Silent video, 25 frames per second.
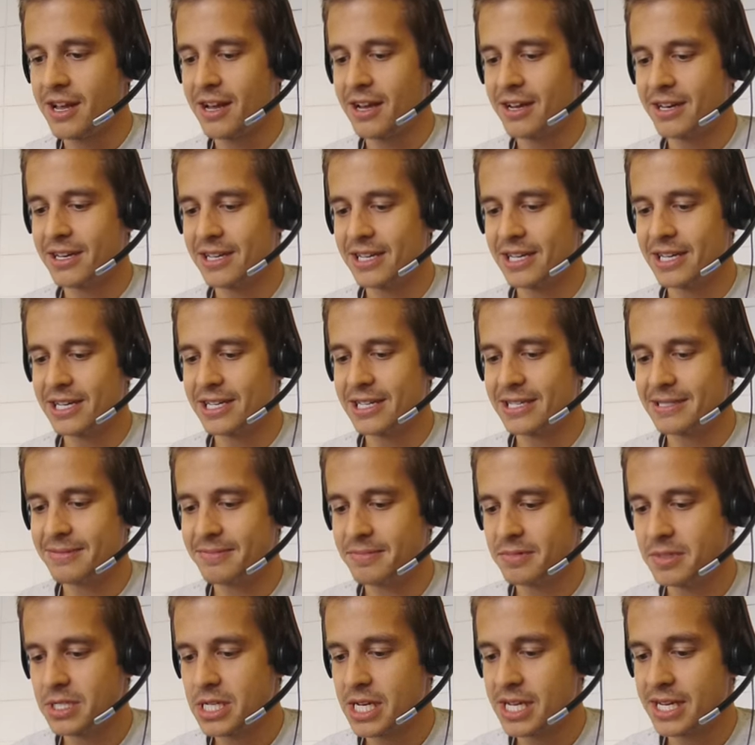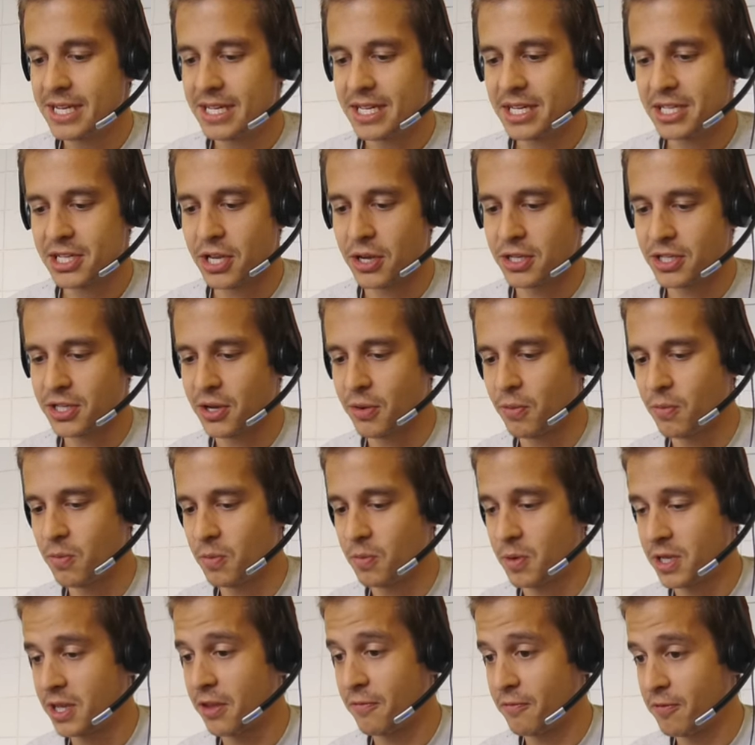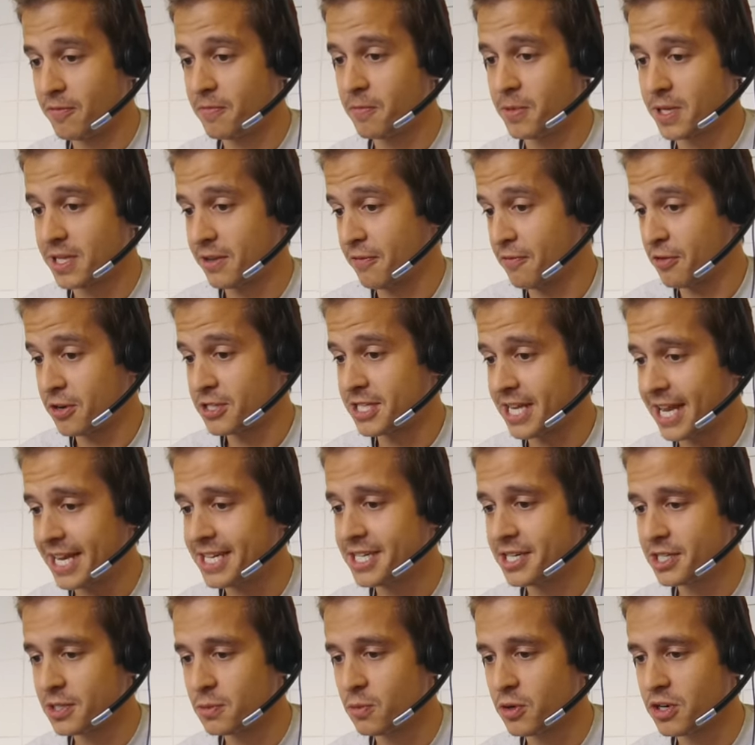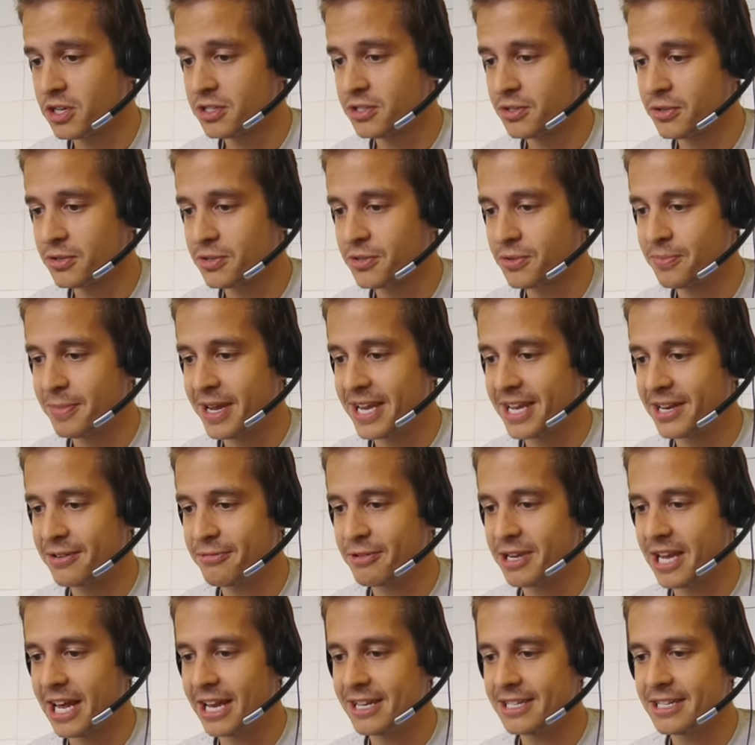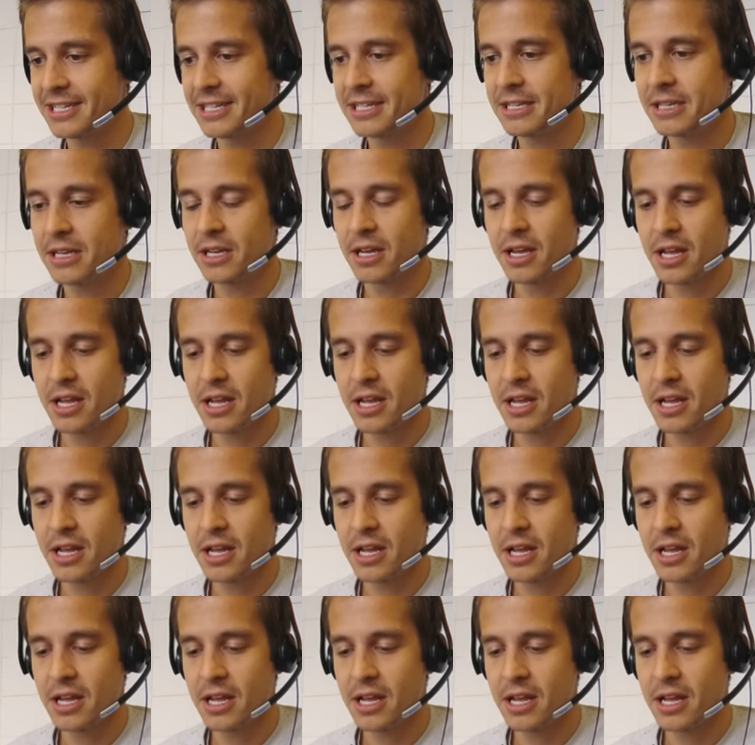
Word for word: Um, so, so what, the what the first actions were to, to make it a reality?